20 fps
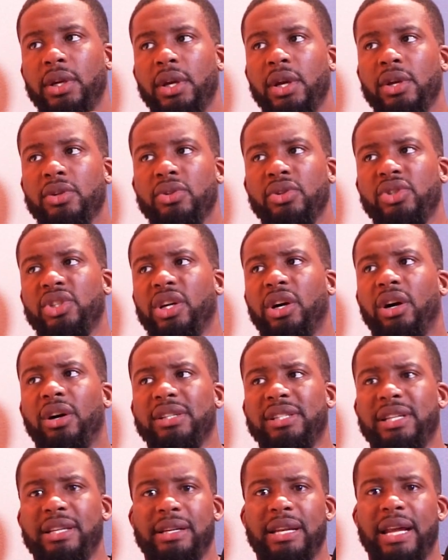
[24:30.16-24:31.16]
so she
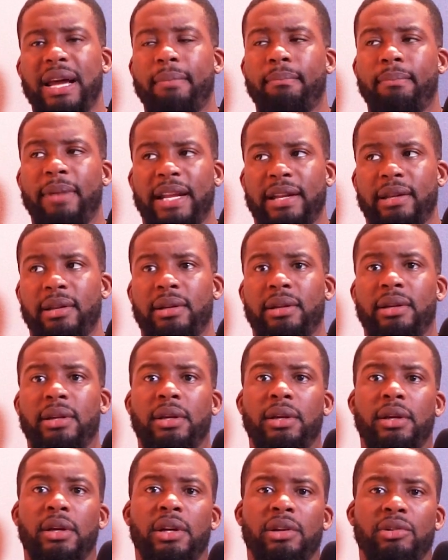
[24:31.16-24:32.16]
asking like man,
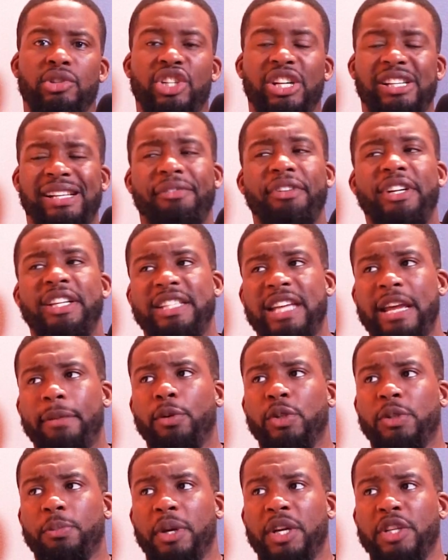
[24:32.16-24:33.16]
she doesn't have a disabled
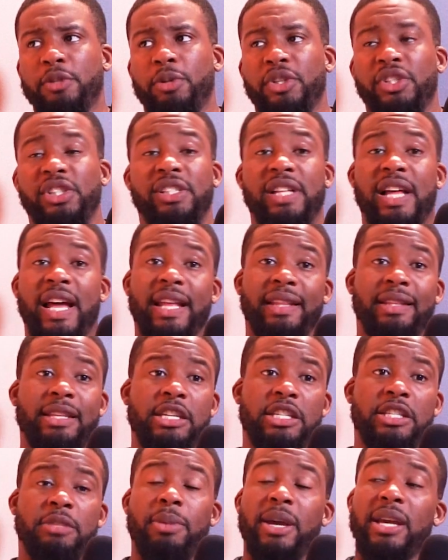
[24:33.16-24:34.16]
space, but she's like this
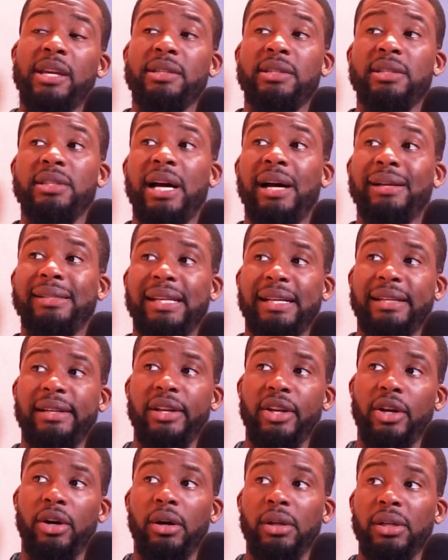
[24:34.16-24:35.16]
space outside the
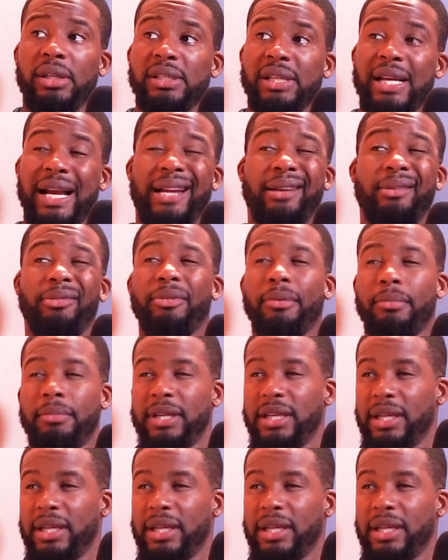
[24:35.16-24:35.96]
yard is kind of for me,